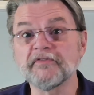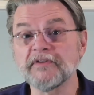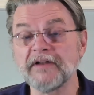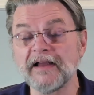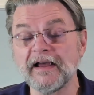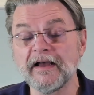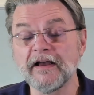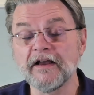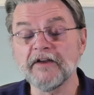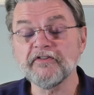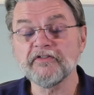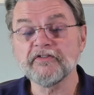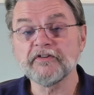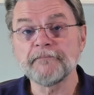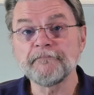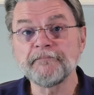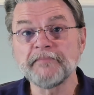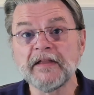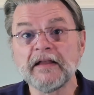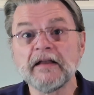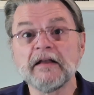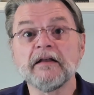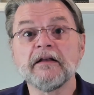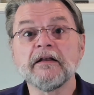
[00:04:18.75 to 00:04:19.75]
slash
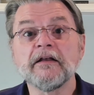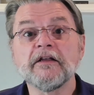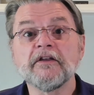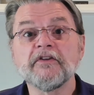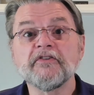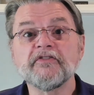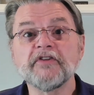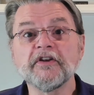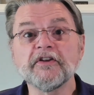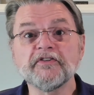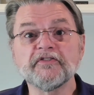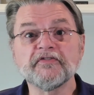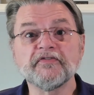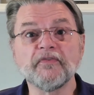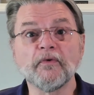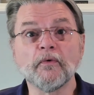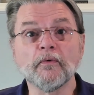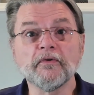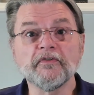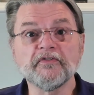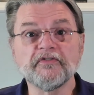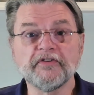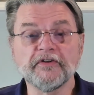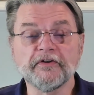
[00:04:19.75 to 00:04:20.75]

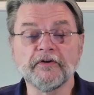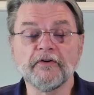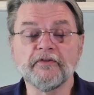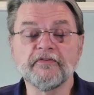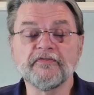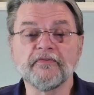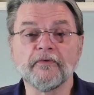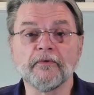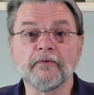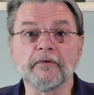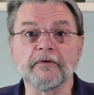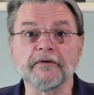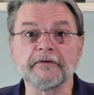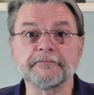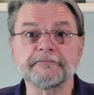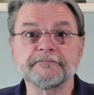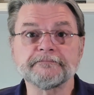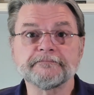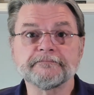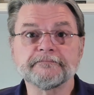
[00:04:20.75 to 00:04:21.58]
6404.